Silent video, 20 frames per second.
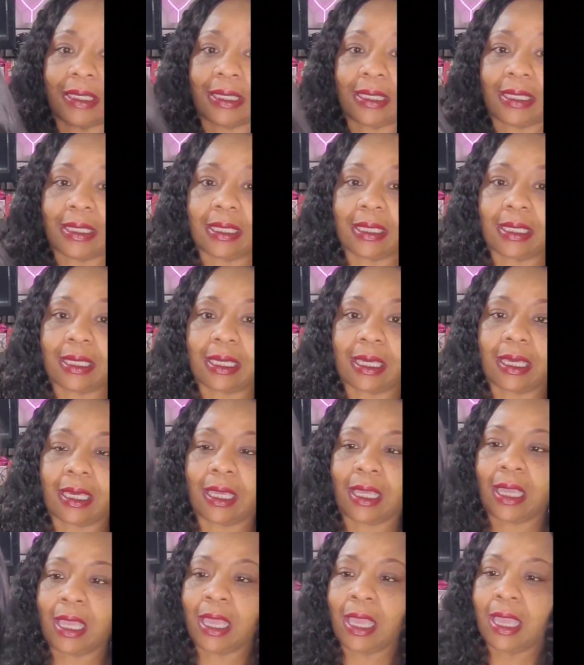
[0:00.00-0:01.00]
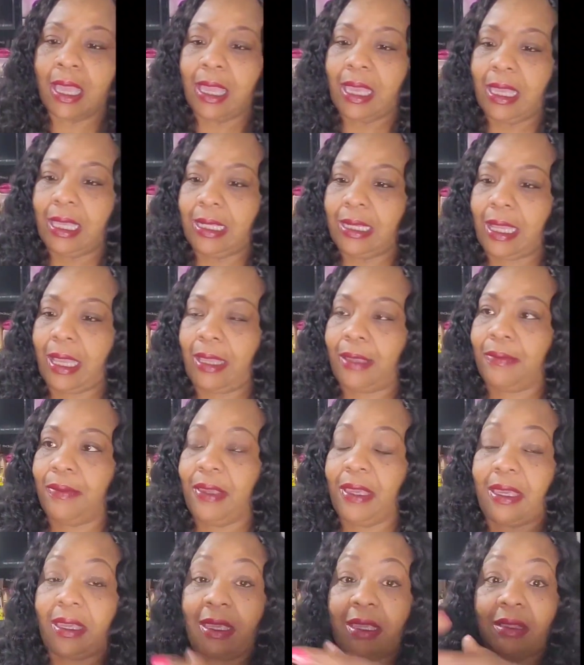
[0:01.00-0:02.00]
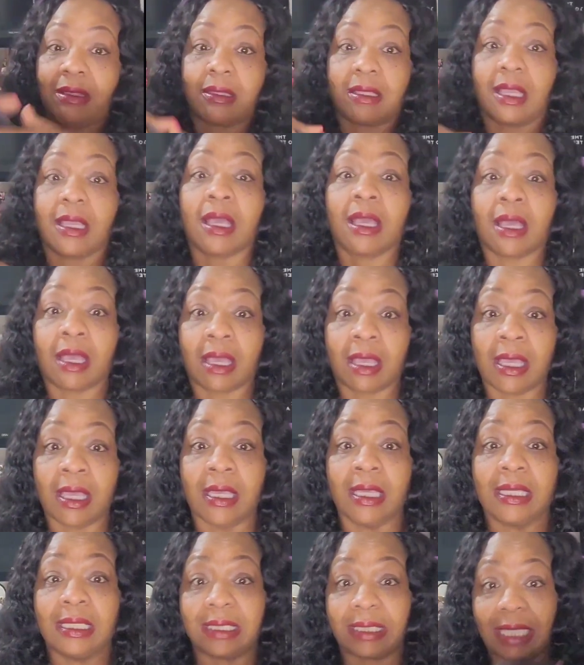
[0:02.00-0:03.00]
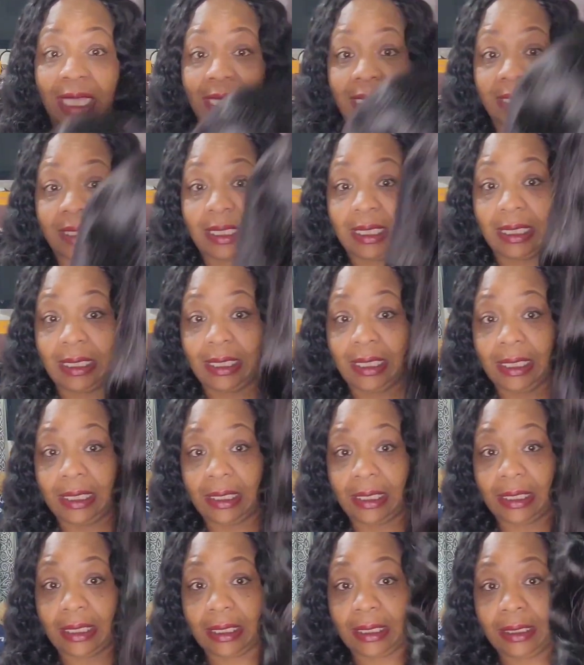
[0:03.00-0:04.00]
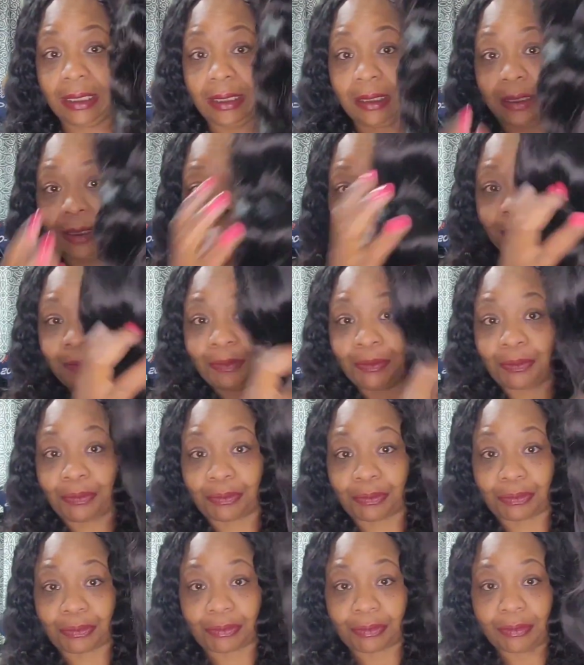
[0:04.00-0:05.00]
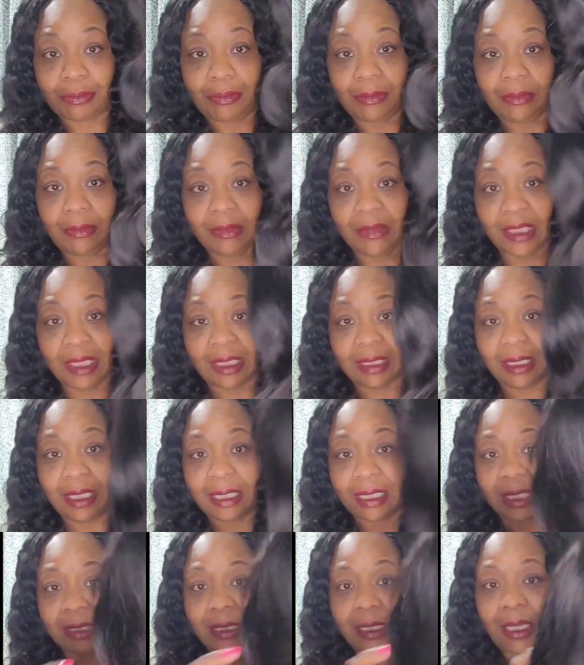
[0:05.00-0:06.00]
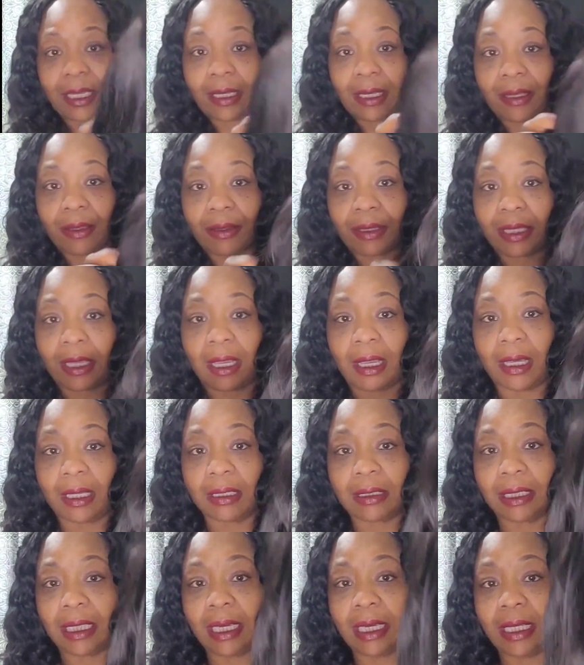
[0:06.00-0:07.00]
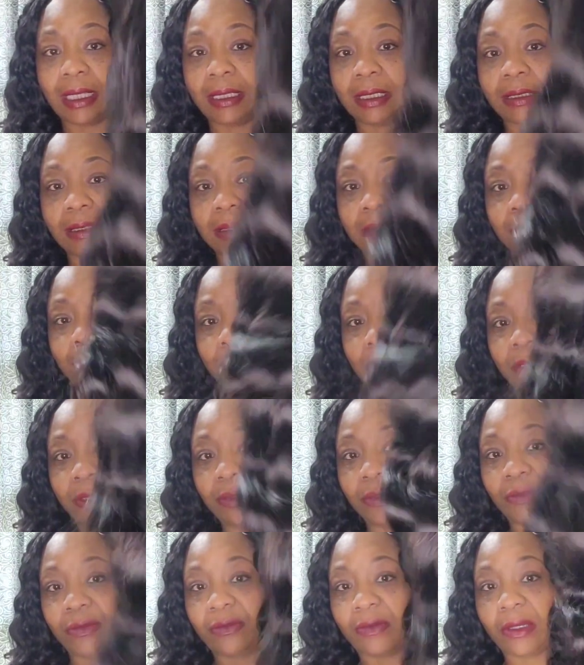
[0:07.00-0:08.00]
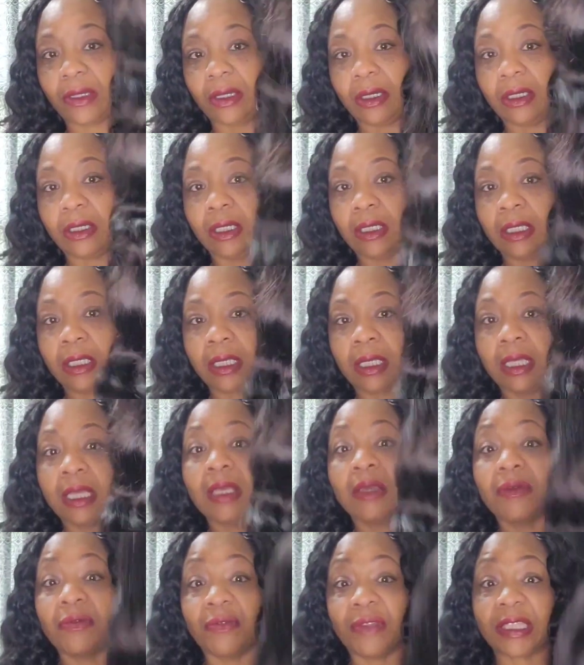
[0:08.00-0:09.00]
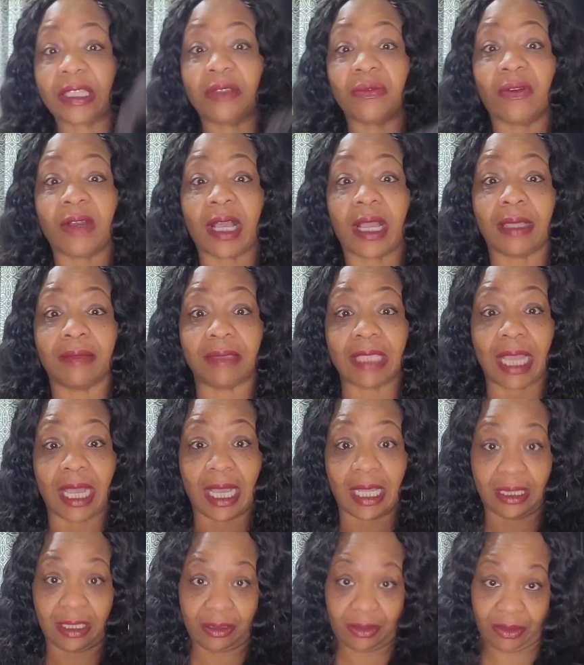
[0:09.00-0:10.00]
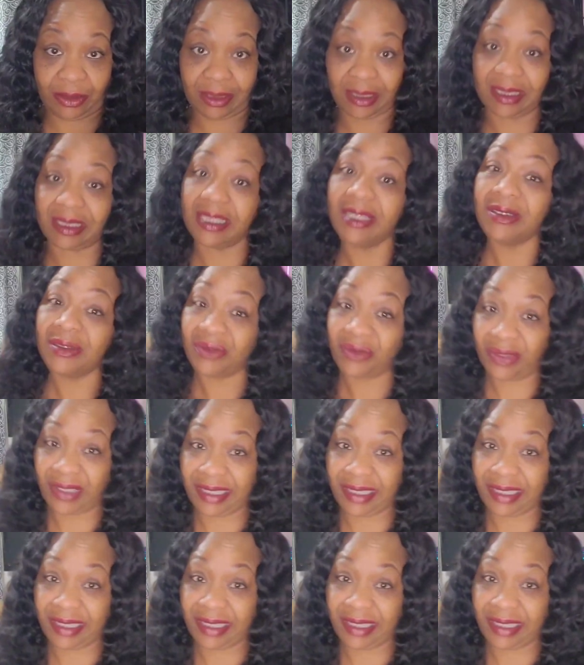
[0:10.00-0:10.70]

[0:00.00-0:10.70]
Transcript: wig. And I paid, uh, it's 18 inches. And look at that here, y'all. That is beautiful. $55. $55.